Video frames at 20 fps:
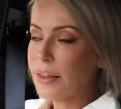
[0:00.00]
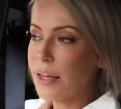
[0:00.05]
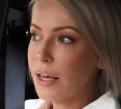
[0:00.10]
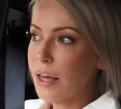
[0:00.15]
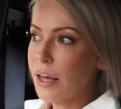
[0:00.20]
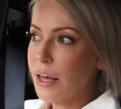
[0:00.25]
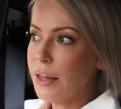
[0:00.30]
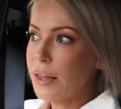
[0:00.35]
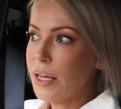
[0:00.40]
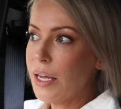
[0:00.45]
the
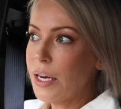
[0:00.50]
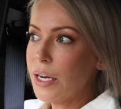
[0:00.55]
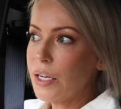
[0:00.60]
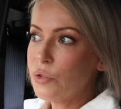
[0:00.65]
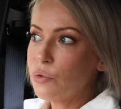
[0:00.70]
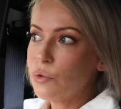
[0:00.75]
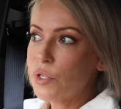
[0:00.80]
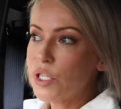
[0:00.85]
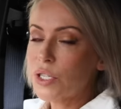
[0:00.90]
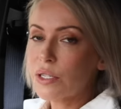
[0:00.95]
and then
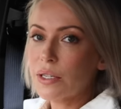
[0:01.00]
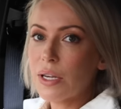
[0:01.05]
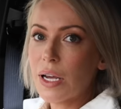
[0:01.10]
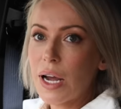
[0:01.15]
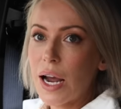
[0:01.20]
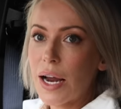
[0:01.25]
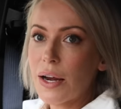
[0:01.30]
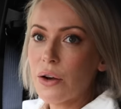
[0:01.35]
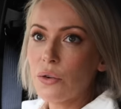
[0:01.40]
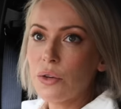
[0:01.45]
it's just
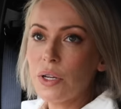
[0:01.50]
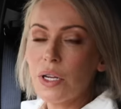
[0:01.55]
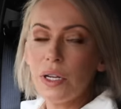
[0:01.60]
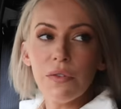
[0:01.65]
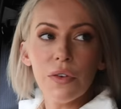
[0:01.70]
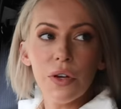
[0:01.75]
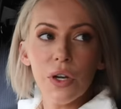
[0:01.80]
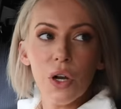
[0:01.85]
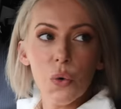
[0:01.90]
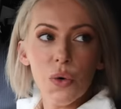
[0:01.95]
like I don't
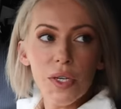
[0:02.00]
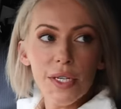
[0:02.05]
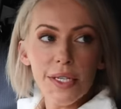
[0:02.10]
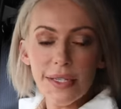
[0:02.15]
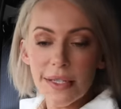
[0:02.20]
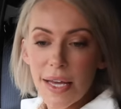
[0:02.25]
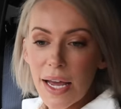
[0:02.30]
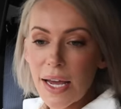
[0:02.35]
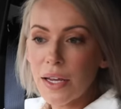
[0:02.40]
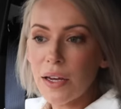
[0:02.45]
even know what to
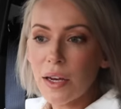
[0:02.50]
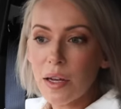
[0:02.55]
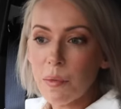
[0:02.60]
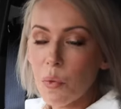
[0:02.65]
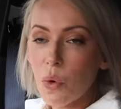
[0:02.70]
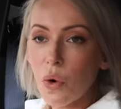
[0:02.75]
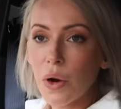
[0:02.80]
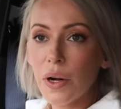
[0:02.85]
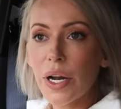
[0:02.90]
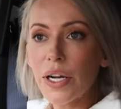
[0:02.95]
say
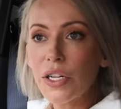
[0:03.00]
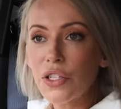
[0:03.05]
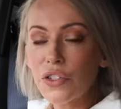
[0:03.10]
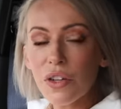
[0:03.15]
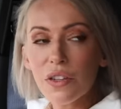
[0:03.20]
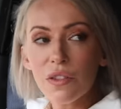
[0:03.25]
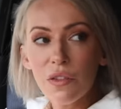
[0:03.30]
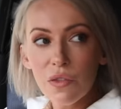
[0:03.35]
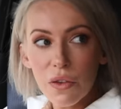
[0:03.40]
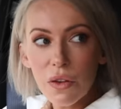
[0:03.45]
anymore and I
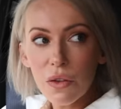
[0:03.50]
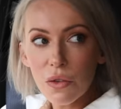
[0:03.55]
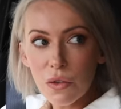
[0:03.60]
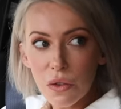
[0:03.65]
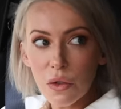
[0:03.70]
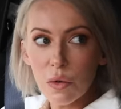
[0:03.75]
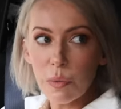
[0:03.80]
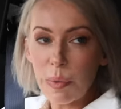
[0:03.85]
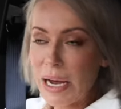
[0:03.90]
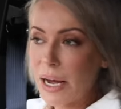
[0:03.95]
just felt
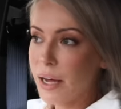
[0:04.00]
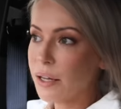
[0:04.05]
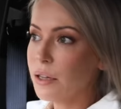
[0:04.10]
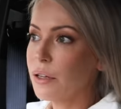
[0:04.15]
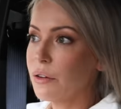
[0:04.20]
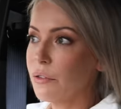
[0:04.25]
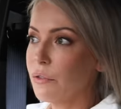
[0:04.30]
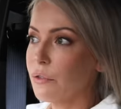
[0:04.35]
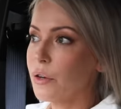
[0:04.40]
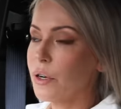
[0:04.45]
so
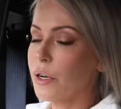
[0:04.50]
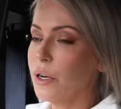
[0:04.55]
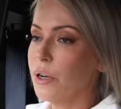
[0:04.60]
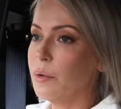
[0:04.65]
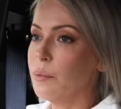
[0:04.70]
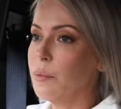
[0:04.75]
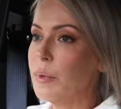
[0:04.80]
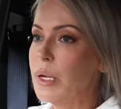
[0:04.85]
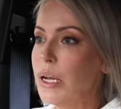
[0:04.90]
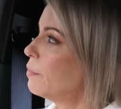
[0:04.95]
badly for
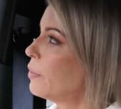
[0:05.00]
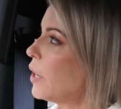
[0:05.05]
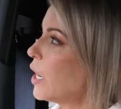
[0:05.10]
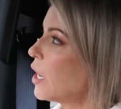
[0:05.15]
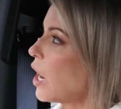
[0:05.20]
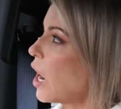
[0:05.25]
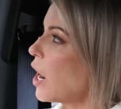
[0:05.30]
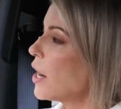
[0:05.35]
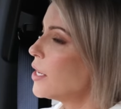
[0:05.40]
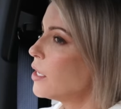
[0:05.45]
him.
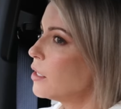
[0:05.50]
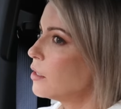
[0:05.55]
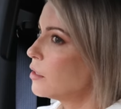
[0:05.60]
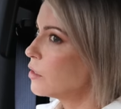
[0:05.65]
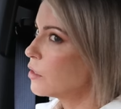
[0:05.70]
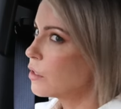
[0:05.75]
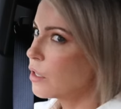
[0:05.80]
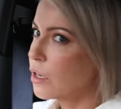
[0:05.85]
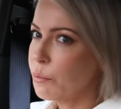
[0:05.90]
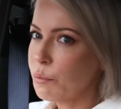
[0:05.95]
But I
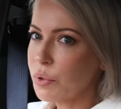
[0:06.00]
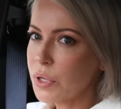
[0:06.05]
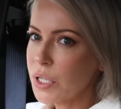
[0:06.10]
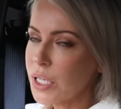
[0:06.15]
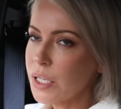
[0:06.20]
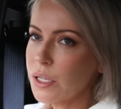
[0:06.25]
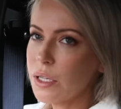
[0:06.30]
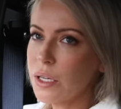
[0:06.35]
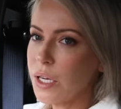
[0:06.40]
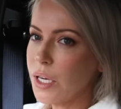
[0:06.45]

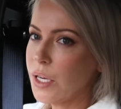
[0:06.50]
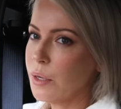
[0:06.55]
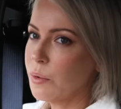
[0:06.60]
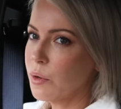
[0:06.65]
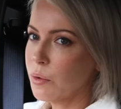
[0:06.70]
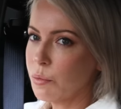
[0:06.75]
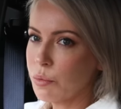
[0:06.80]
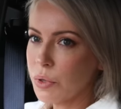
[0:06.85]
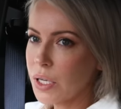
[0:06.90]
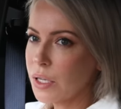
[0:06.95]
completely he
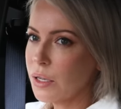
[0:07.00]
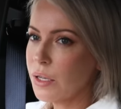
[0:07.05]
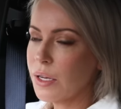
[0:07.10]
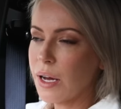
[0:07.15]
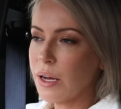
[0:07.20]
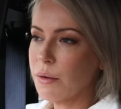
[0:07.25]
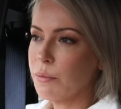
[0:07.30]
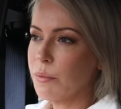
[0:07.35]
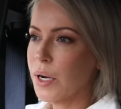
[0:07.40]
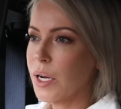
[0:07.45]
completely
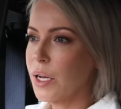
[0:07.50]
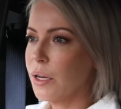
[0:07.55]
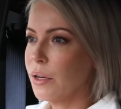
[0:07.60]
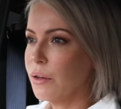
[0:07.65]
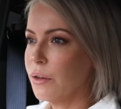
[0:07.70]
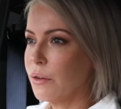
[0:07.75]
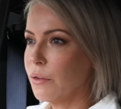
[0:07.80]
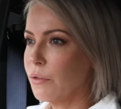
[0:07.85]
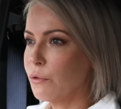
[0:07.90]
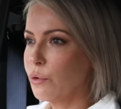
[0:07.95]
had
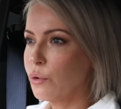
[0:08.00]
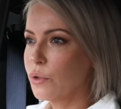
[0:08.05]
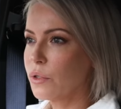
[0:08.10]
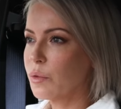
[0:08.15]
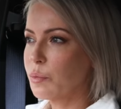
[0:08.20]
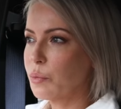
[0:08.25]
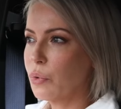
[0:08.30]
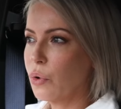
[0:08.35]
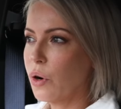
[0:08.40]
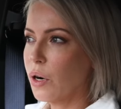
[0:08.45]
my full
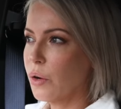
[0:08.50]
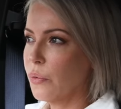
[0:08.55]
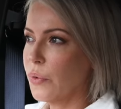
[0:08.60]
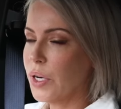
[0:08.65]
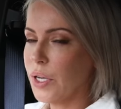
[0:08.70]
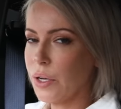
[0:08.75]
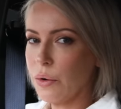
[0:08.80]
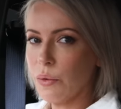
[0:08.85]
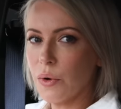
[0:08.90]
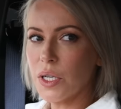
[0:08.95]
support
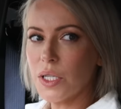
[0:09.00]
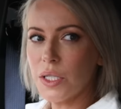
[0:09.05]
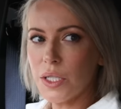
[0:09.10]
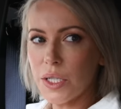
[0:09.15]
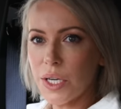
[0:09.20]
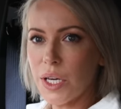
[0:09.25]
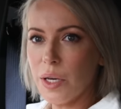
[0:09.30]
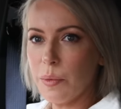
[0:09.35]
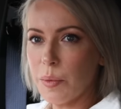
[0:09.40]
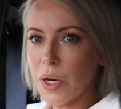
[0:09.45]
when he wanted to
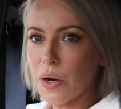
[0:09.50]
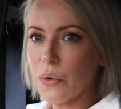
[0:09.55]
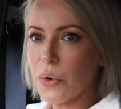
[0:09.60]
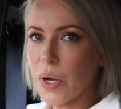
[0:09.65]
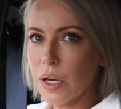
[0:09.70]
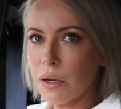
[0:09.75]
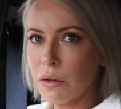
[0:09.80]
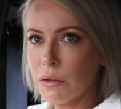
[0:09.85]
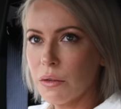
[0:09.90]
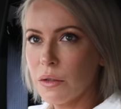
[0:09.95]
keep
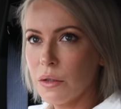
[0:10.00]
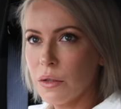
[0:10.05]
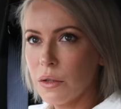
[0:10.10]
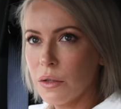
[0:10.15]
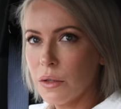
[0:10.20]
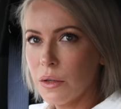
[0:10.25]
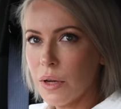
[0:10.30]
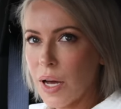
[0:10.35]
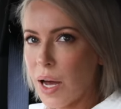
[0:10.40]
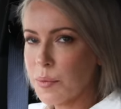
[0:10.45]
going.
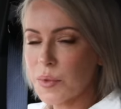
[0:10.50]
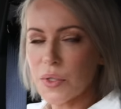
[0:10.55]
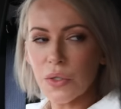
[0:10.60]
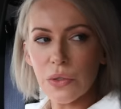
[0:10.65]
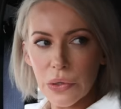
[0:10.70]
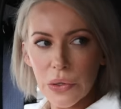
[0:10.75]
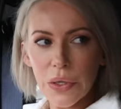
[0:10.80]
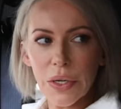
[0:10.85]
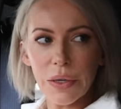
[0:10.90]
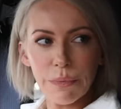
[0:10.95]

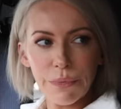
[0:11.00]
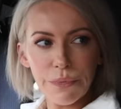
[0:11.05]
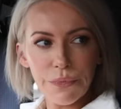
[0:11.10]
Absolutely.